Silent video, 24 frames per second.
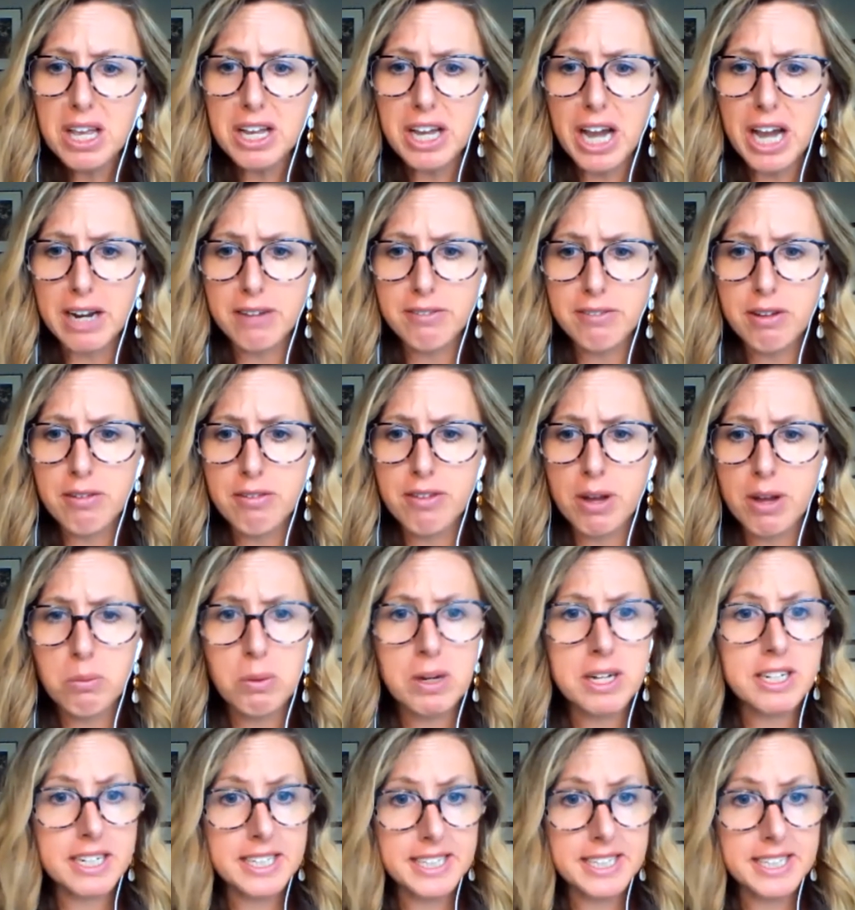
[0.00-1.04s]
kind of if
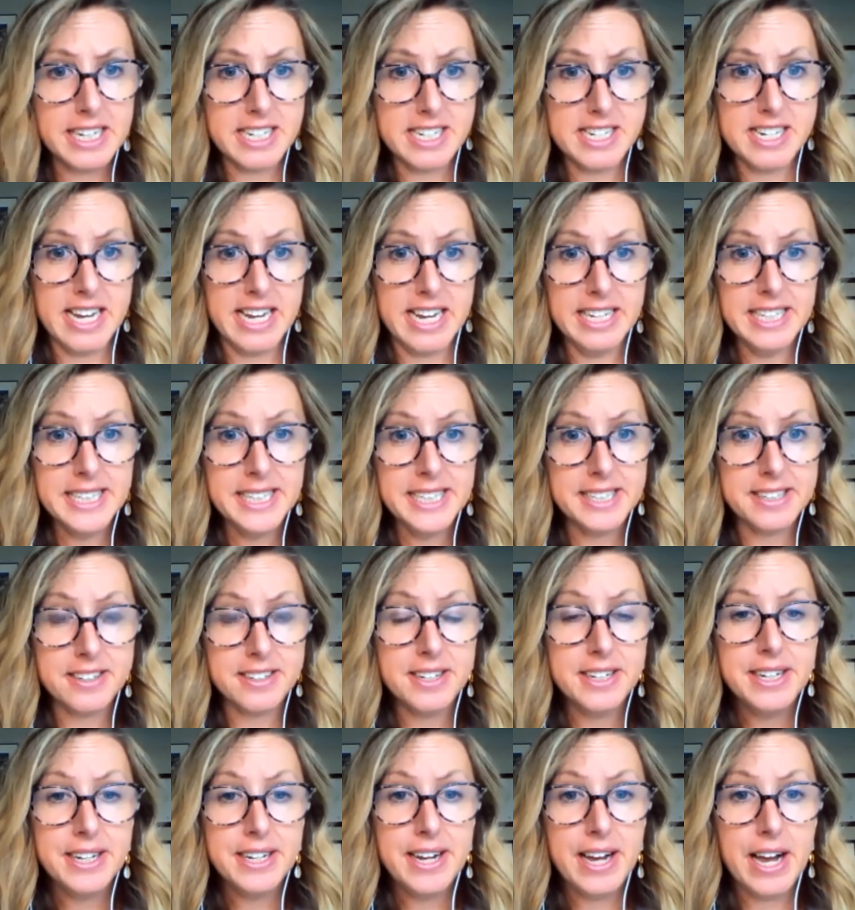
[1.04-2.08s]
someone does get a test
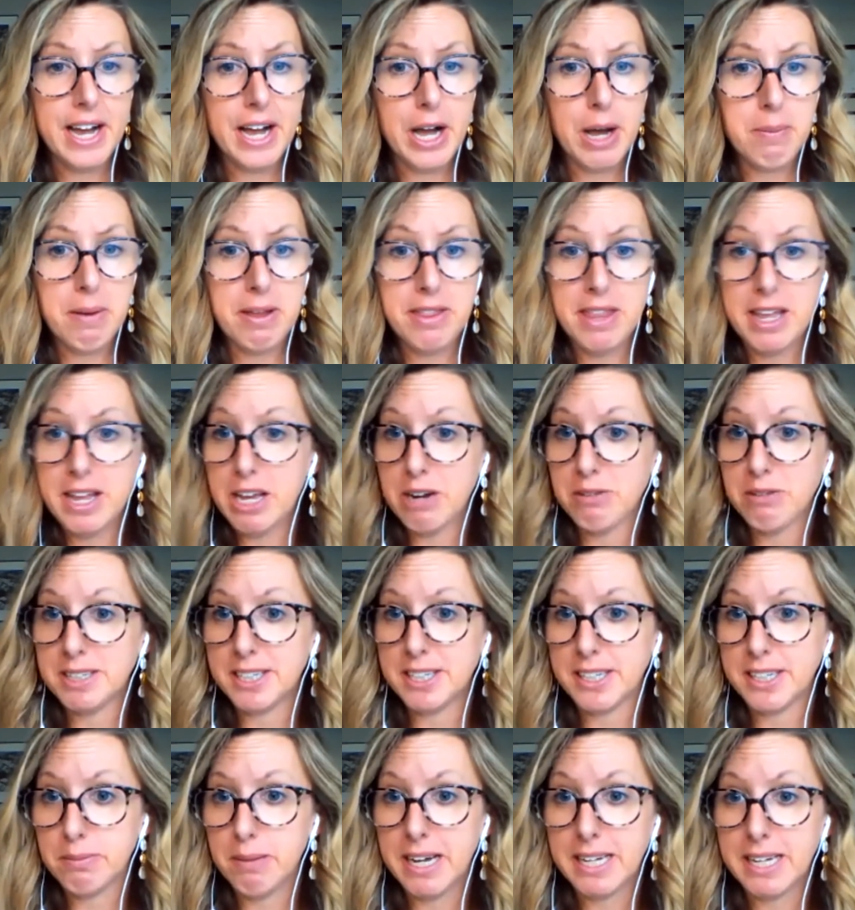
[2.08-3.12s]
and they get
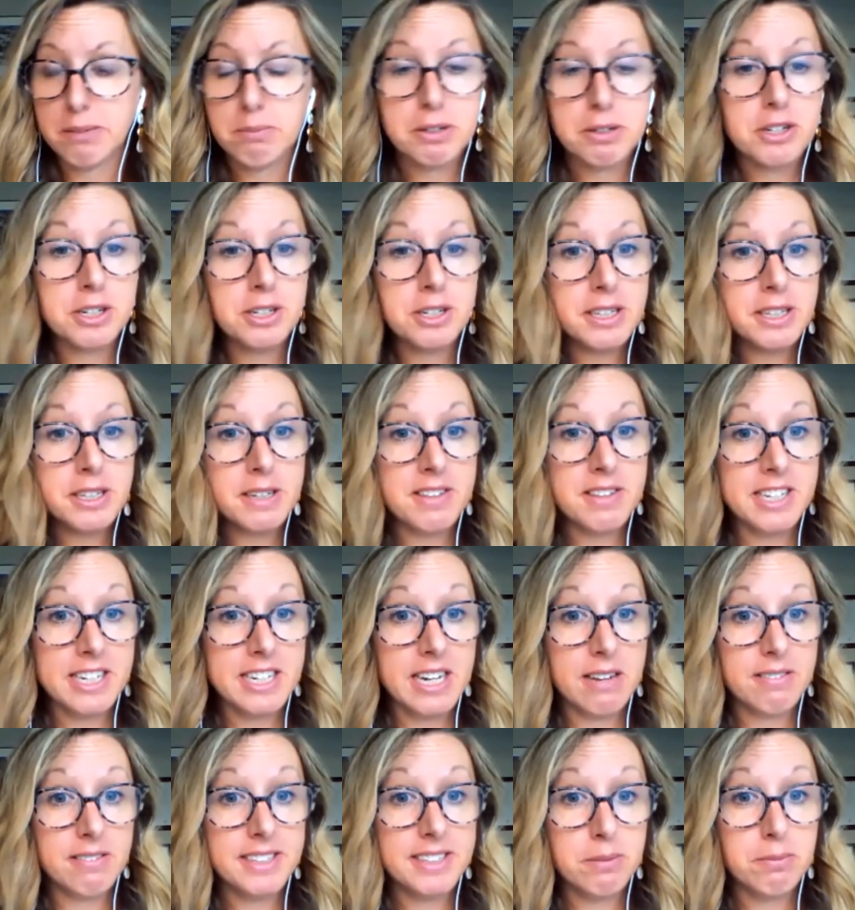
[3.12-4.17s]
results back, particularly if they didn't
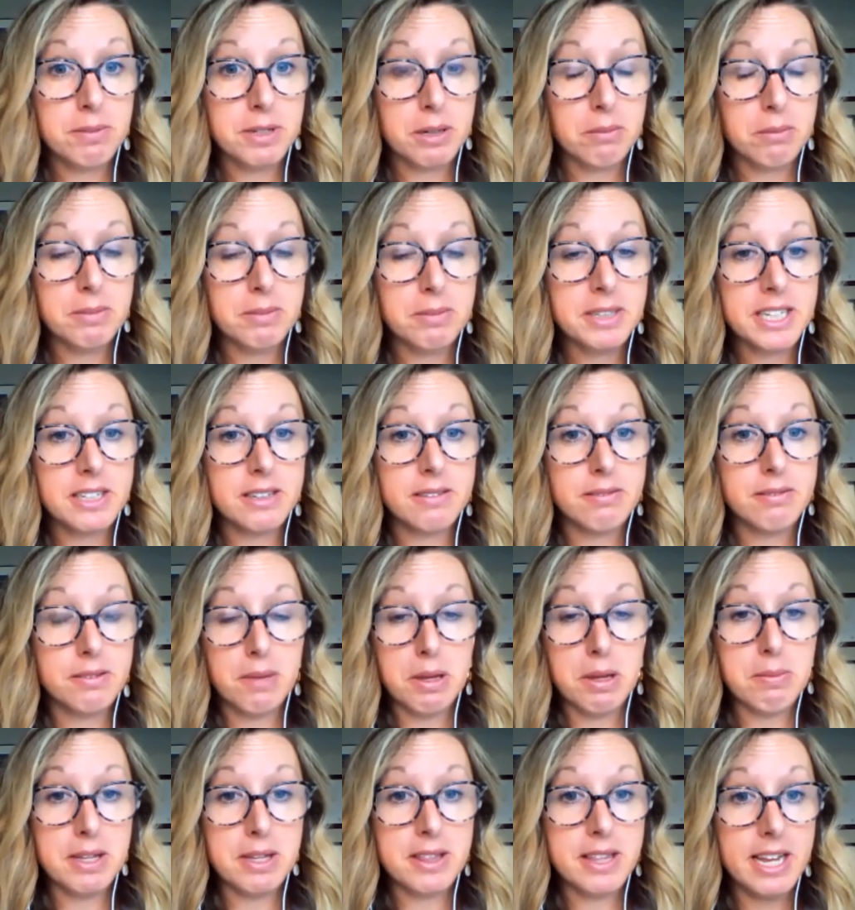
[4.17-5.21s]
have symptoms and
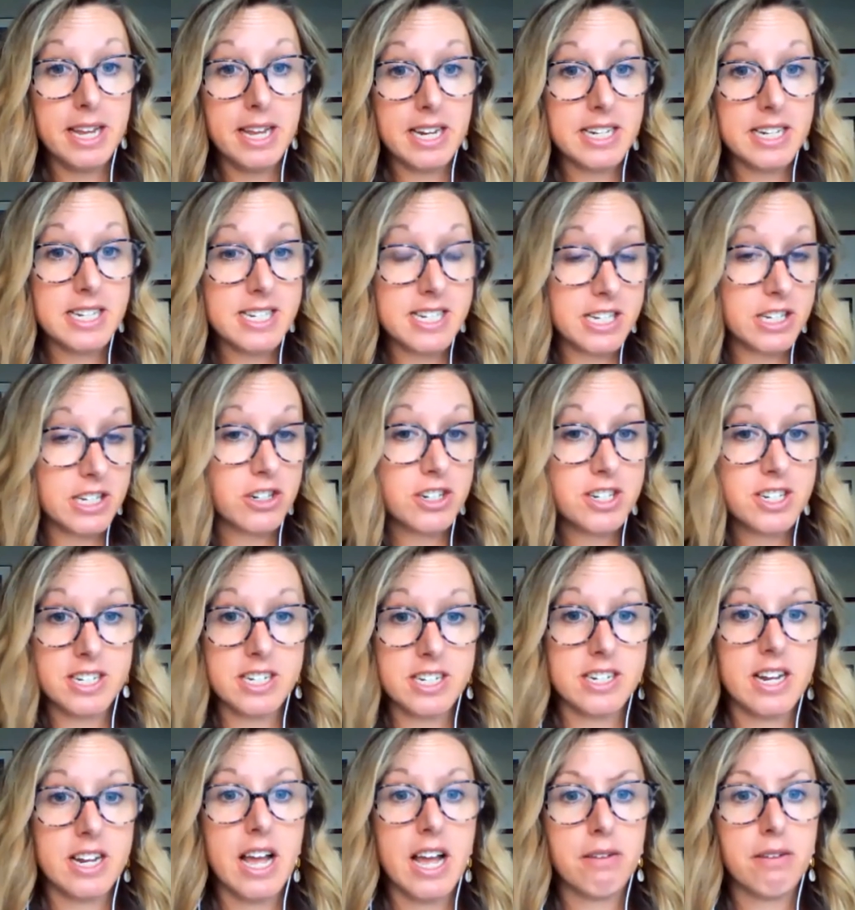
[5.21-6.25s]
maybe they did or
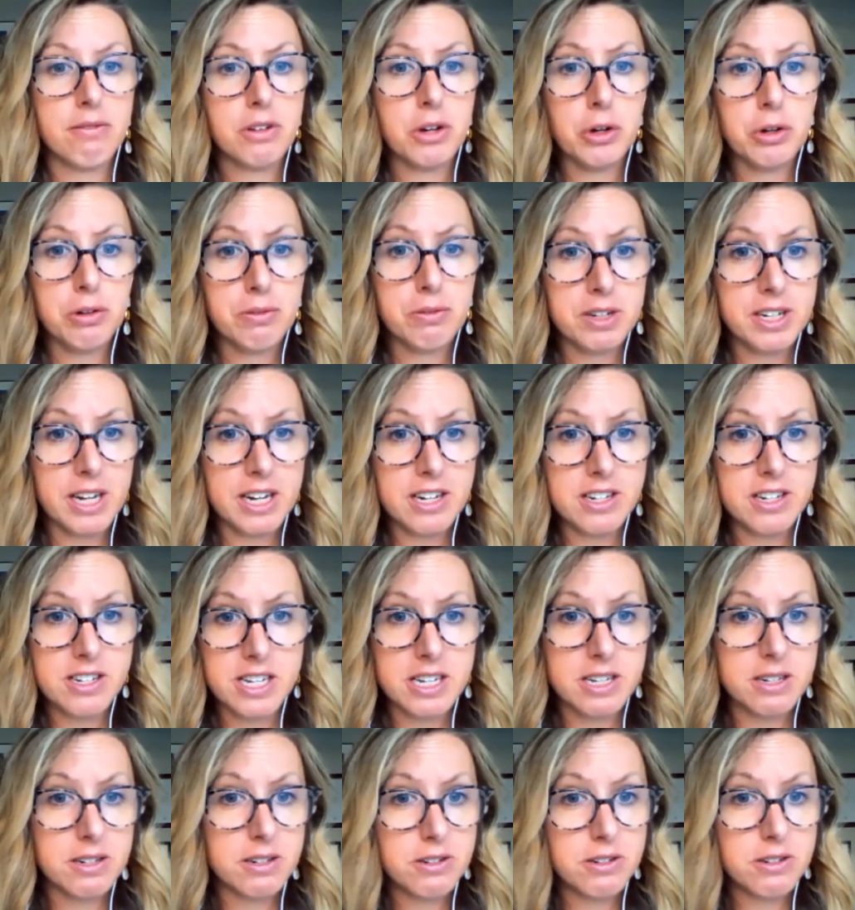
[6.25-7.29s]
didn't have
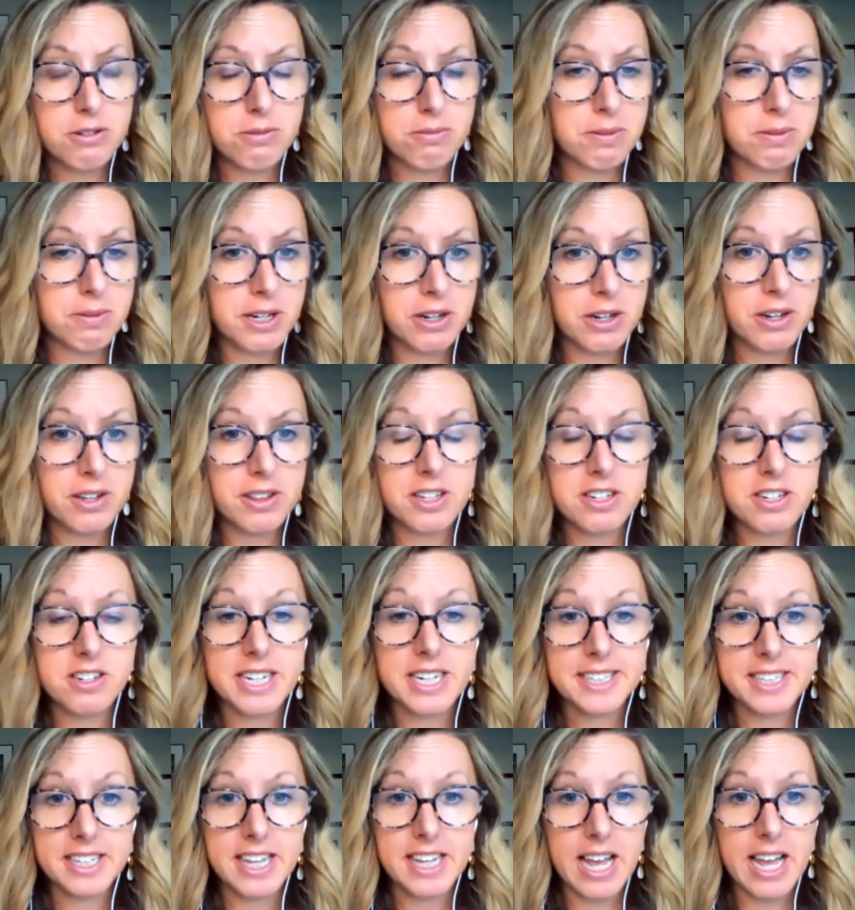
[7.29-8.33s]
COVID-19, depending on the
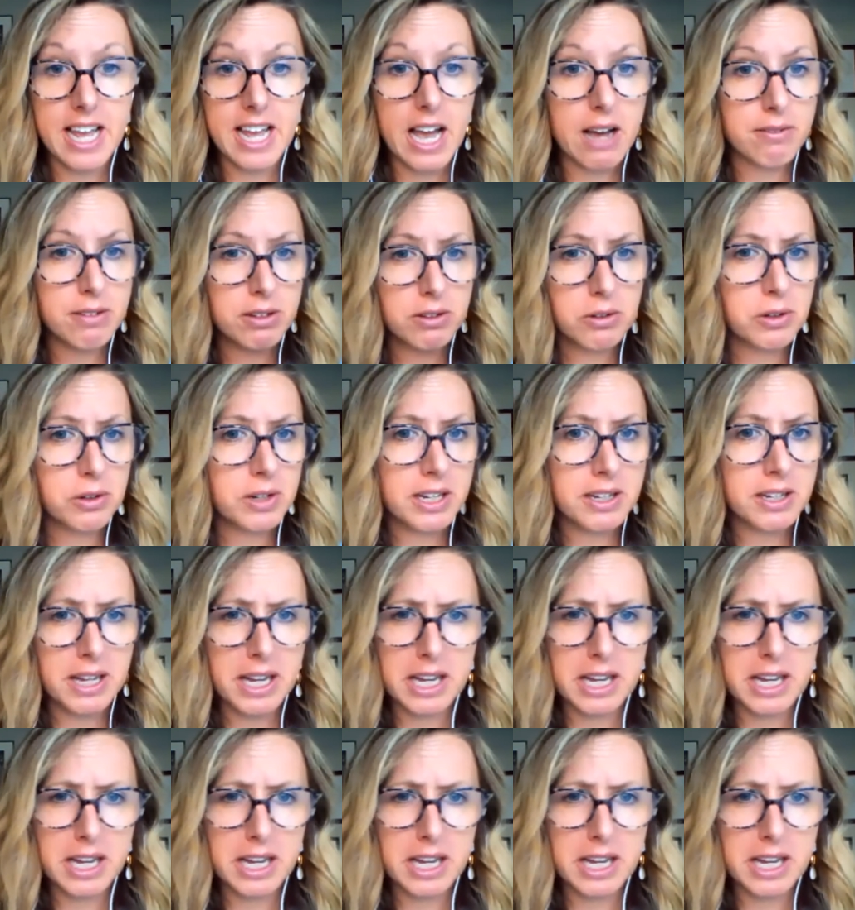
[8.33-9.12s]
test that they have, including